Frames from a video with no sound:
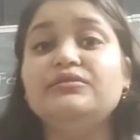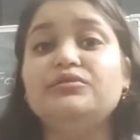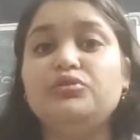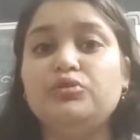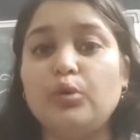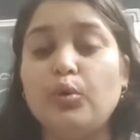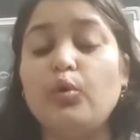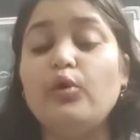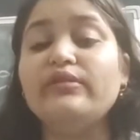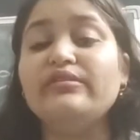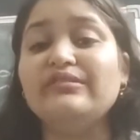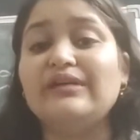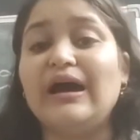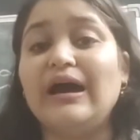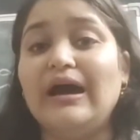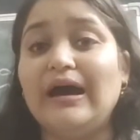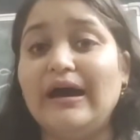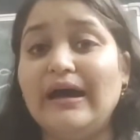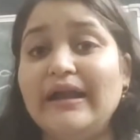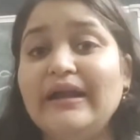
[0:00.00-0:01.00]
those
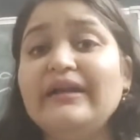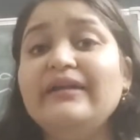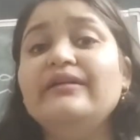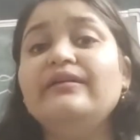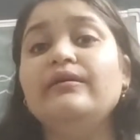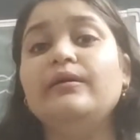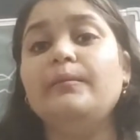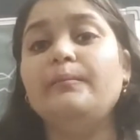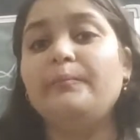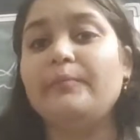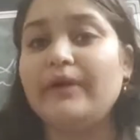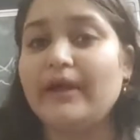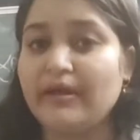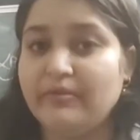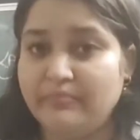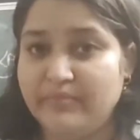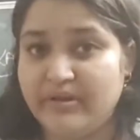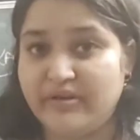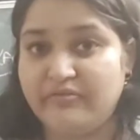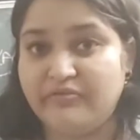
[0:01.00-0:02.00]
are
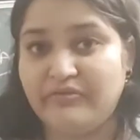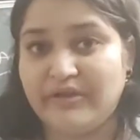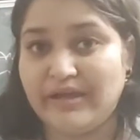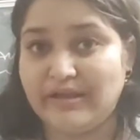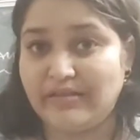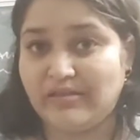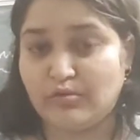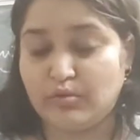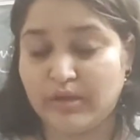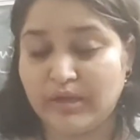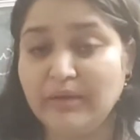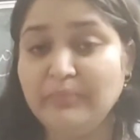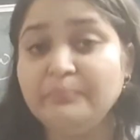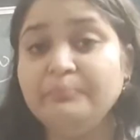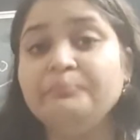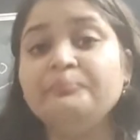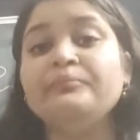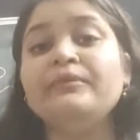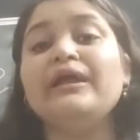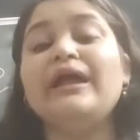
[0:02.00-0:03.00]
primary facts, okay.
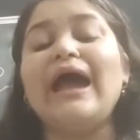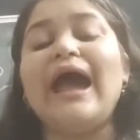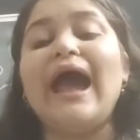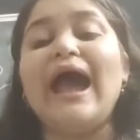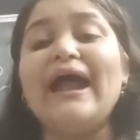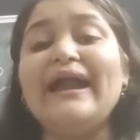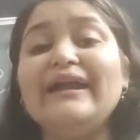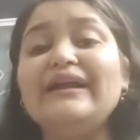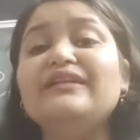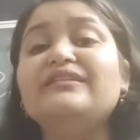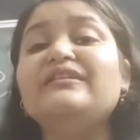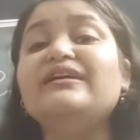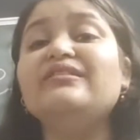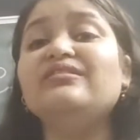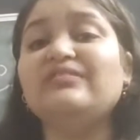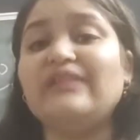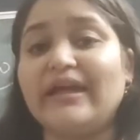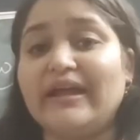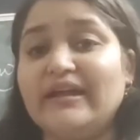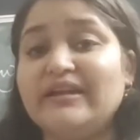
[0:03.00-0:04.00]
And the
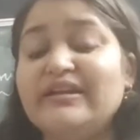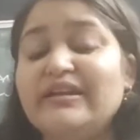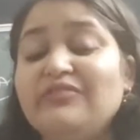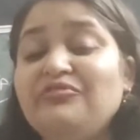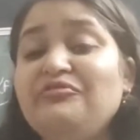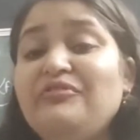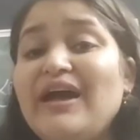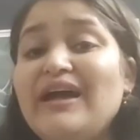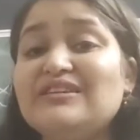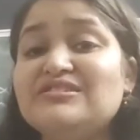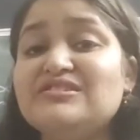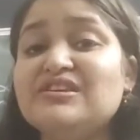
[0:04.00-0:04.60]
secondary facts